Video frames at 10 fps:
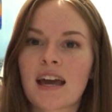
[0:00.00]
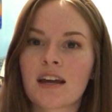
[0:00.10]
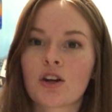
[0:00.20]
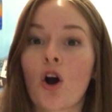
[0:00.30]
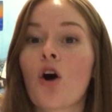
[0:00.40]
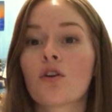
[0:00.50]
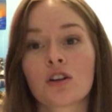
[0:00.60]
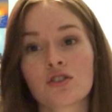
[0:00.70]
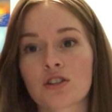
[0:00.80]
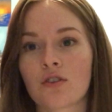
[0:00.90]
calling
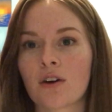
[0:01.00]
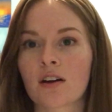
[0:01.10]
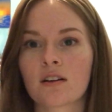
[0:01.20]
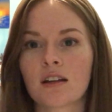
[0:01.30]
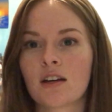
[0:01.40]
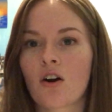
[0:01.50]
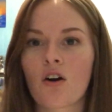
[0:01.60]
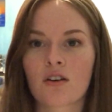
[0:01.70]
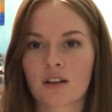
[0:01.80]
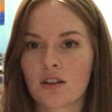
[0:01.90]
yourself ugly,
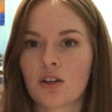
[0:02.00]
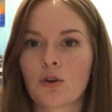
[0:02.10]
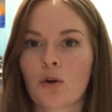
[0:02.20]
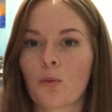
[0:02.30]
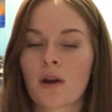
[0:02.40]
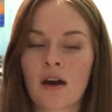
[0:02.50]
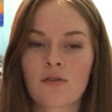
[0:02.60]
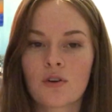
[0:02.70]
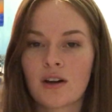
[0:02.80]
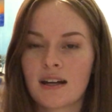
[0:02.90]
calling, you know,
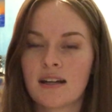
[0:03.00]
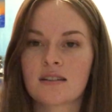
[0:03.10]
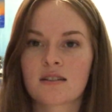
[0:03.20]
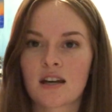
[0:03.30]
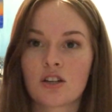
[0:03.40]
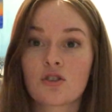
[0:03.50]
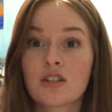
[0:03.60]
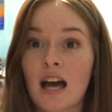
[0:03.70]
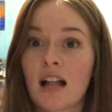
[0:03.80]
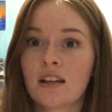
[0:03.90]
whatever it is that you're
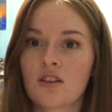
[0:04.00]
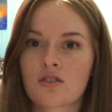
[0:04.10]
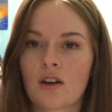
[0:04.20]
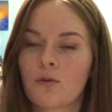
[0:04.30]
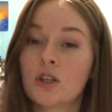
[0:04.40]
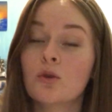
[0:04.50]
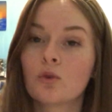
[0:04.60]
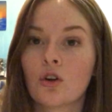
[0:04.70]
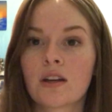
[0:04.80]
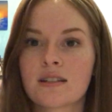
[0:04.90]
telling yourself when you
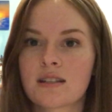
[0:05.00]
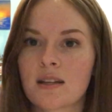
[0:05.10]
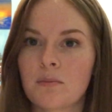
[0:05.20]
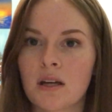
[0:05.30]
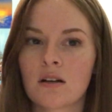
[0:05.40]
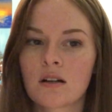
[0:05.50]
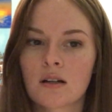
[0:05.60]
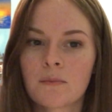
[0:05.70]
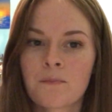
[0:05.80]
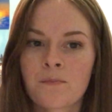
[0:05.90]
look into the mirror,
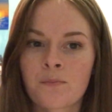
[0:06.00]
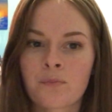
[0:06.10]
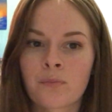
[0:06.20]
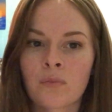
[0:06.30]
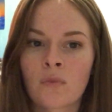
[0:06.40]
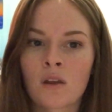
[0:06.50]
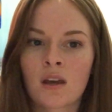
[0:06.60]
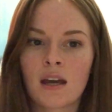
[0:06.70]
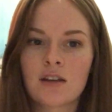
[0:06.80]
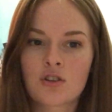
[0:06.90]

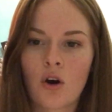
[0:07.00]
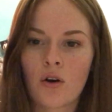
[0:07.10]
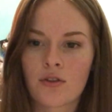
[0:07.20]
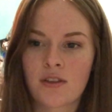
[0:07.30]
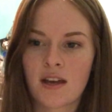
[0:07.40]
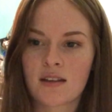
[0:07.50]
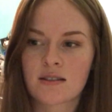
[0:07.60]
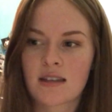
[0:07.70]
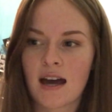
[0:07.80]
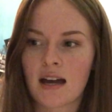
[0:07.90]
it's all things
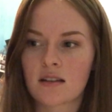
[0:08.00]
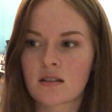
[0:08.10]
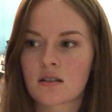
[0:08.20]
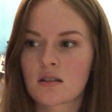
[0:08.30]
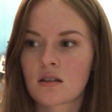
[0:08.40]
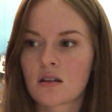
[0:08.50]
that